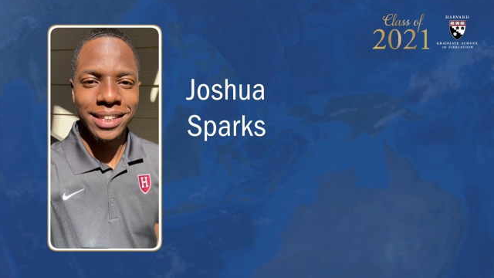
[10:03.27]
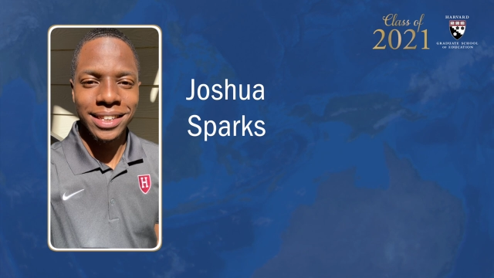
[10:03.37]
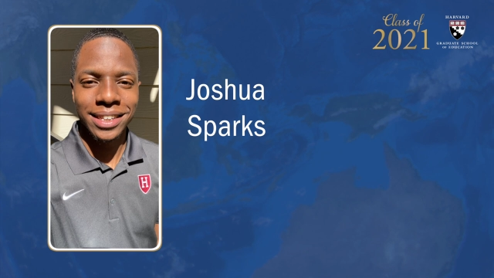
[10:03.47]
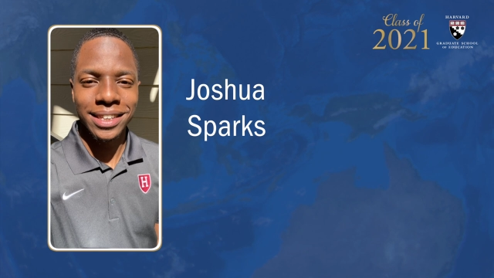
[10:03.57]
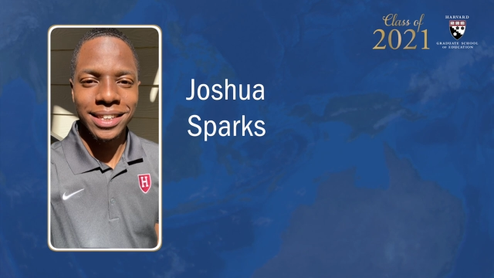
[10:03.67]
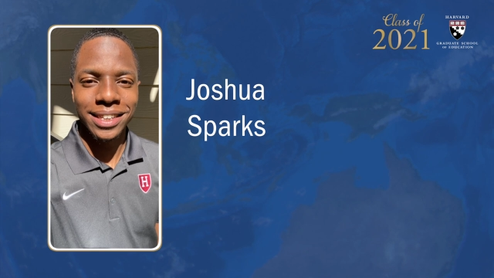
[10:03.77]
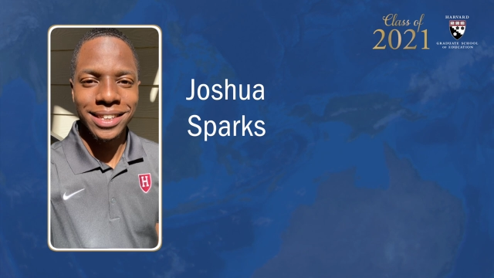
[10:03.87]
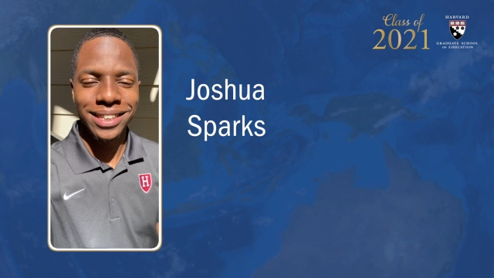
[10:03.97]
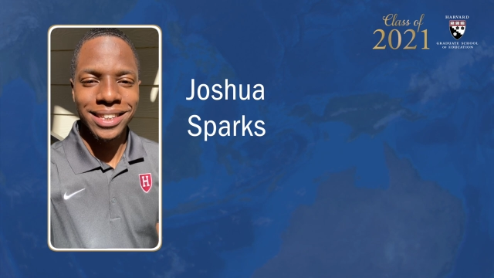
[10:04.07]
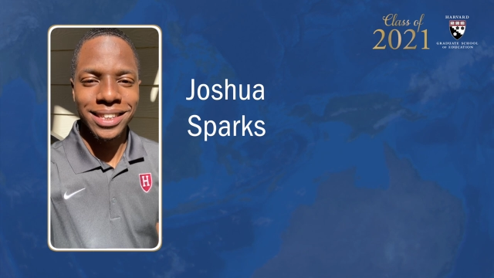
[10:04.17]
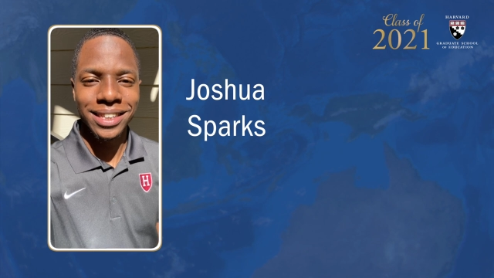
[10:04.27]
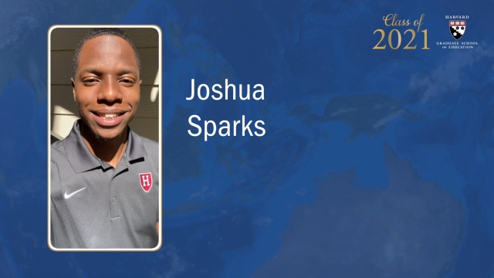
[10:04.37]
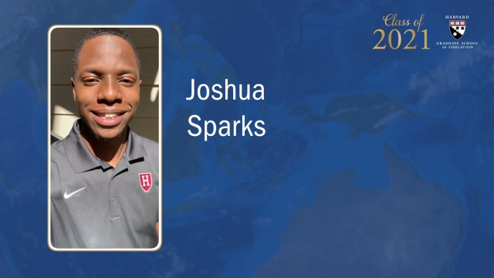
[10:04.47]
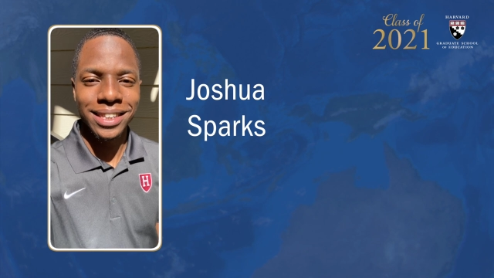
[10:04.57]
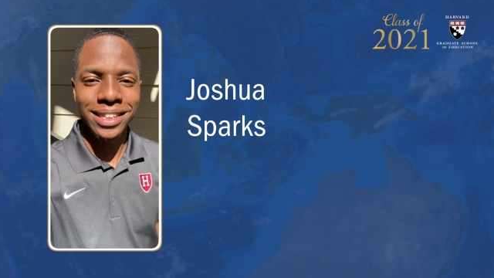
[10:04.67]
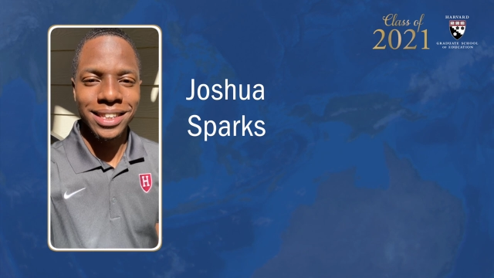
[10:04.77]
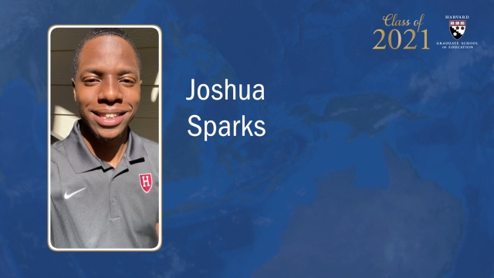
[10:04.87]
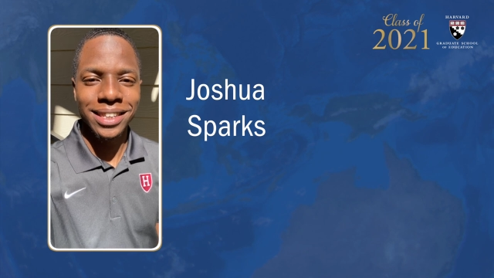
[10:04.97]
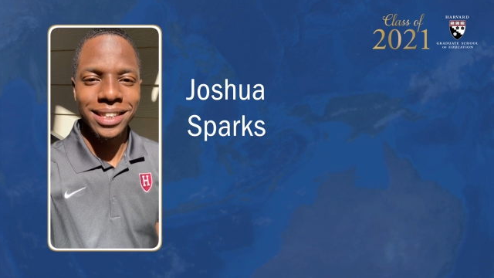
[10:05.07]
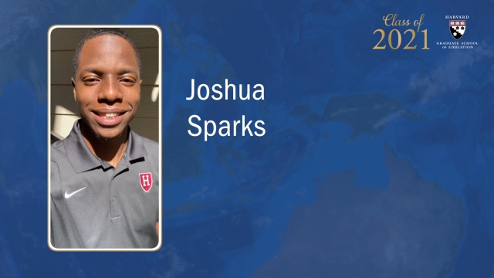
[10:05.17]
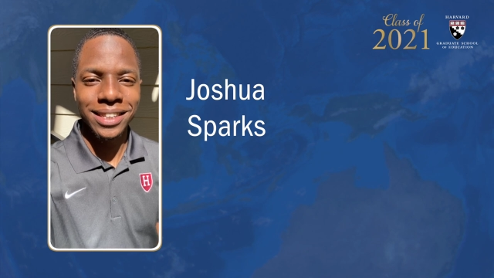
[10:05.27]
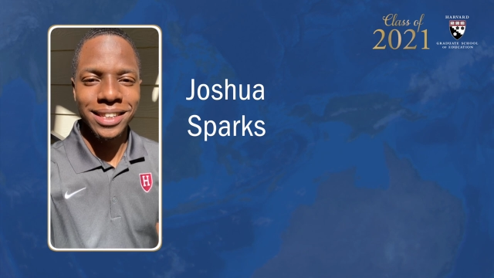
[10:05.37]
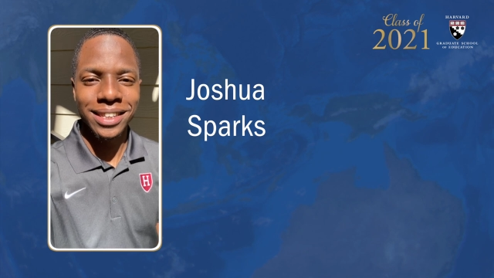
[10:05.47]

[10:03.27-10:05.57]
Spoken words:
(no one is talking)